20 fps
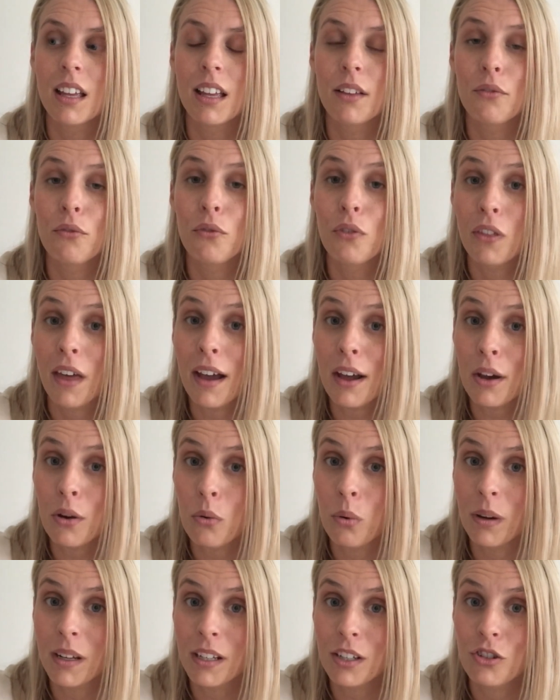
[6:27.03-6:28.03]
For that
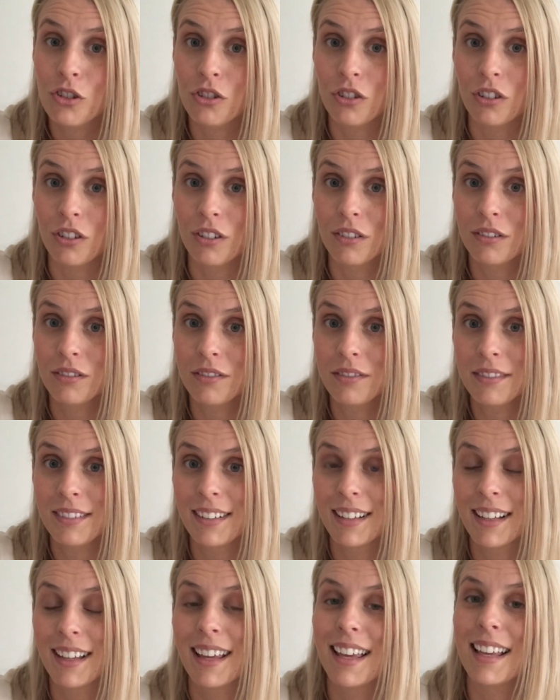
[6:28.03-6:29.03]
question,
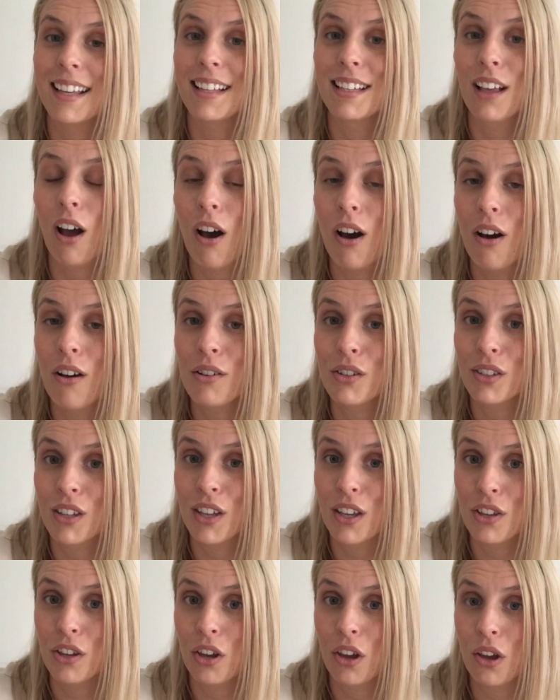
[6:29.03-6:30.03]
it's
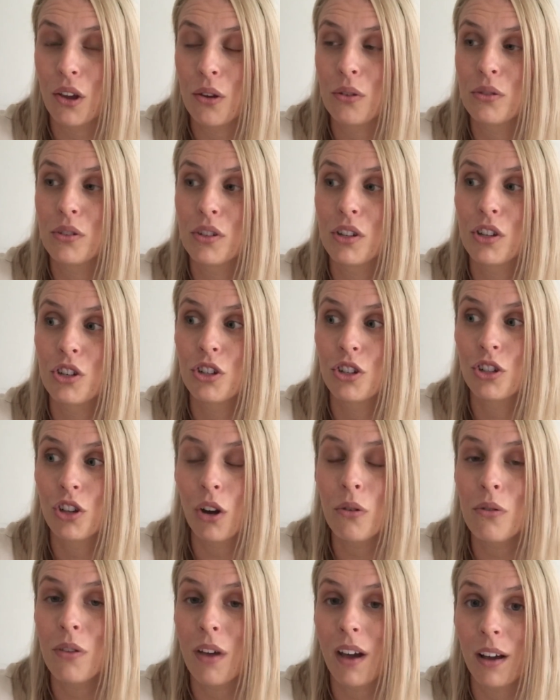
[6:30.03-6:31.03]
asking you to
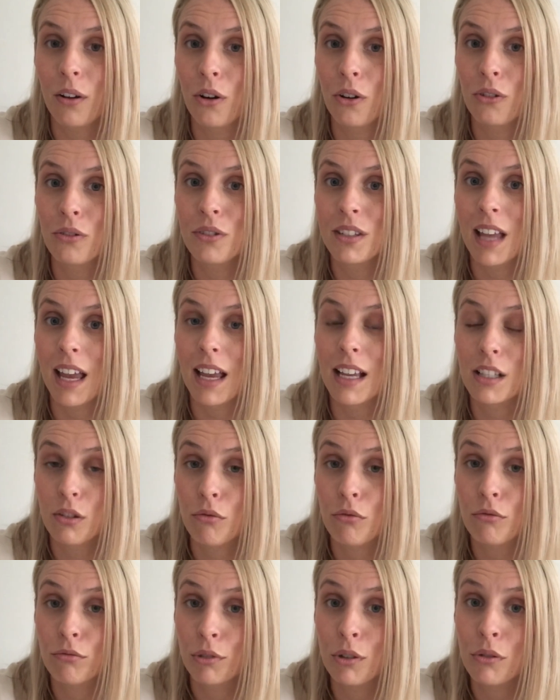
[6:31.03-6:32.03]
show that context
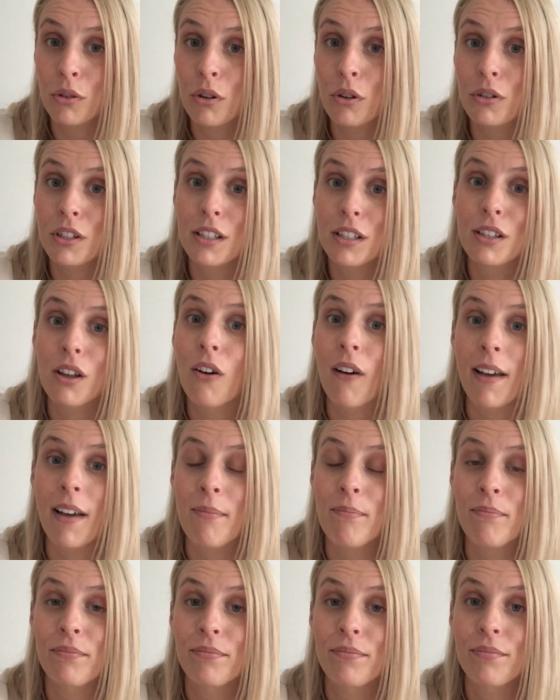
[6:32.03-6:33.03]
through your
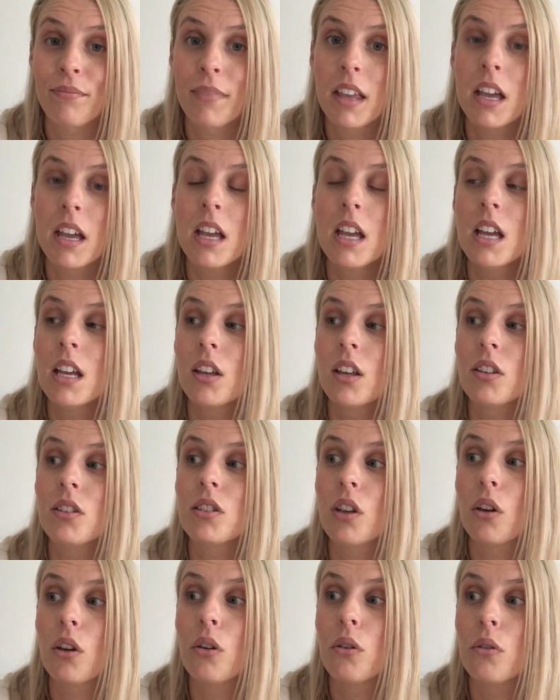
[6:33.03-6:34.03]
design.
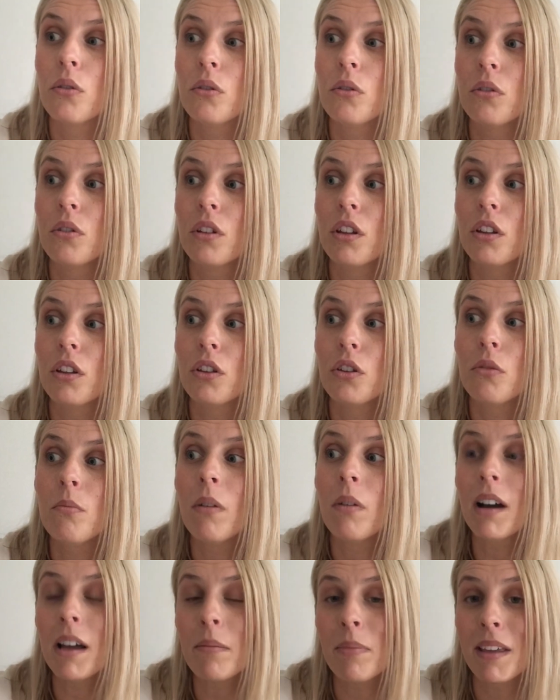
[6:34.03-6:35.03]
So you
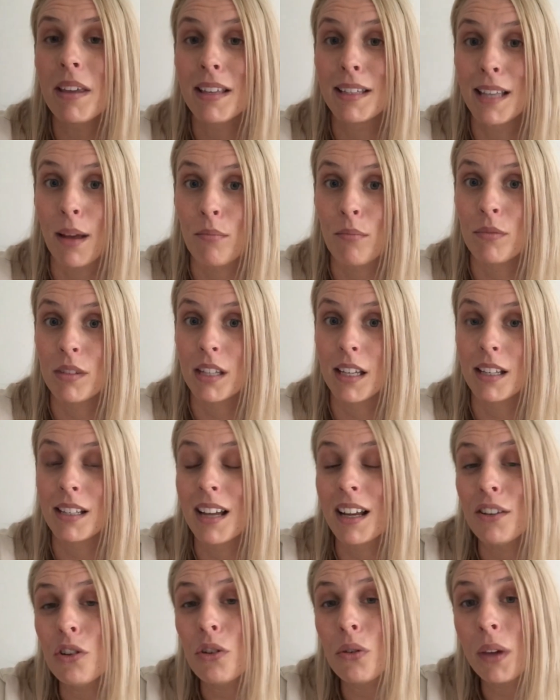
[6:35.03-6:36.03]
might be tempted,
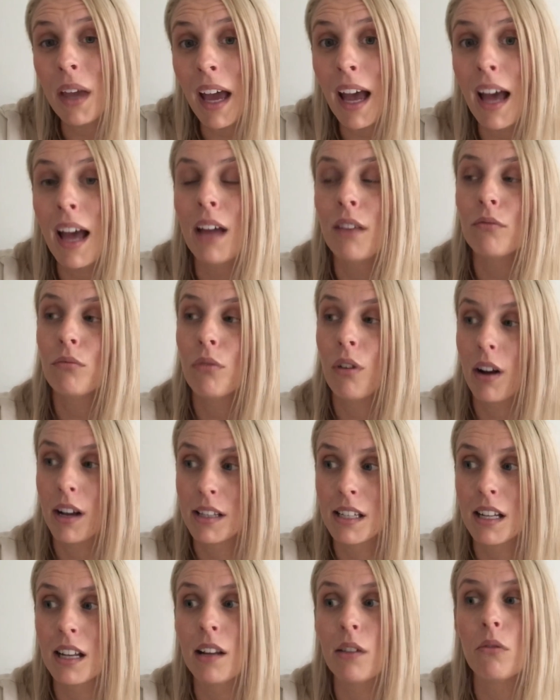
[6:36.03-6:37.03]
and you can write
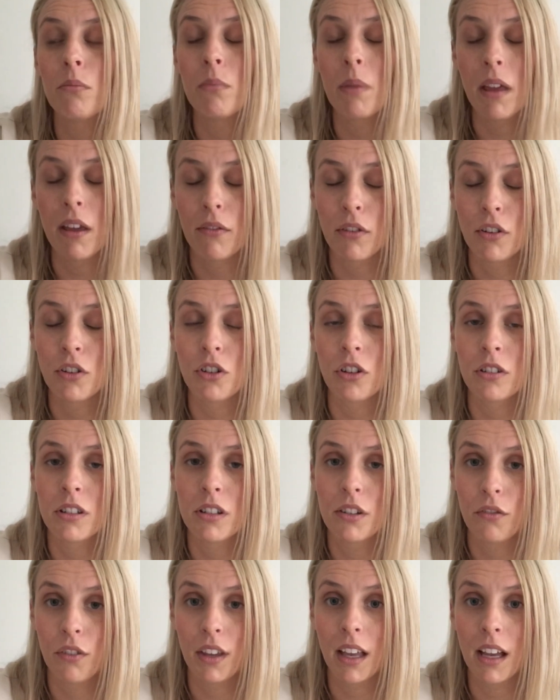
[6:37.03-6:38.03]
a little bit of a
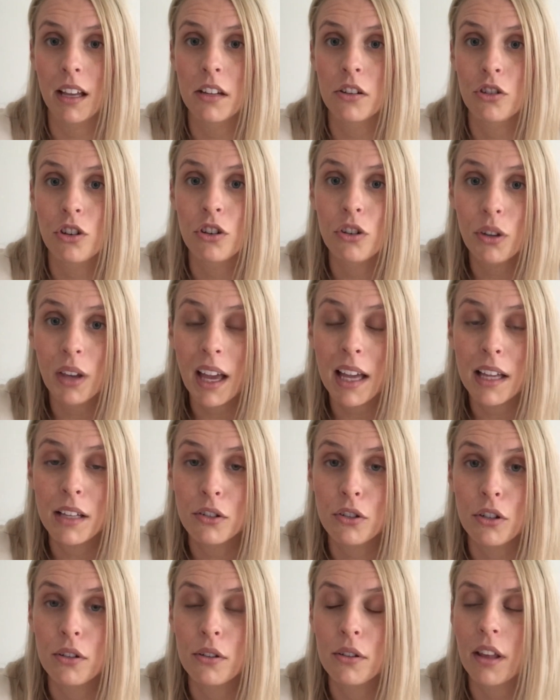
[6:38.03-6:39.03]
justification, you can
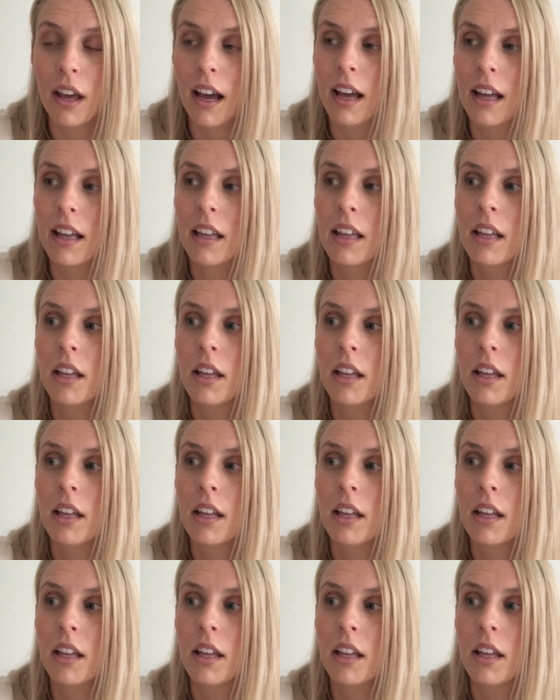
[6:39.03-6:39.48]
do that,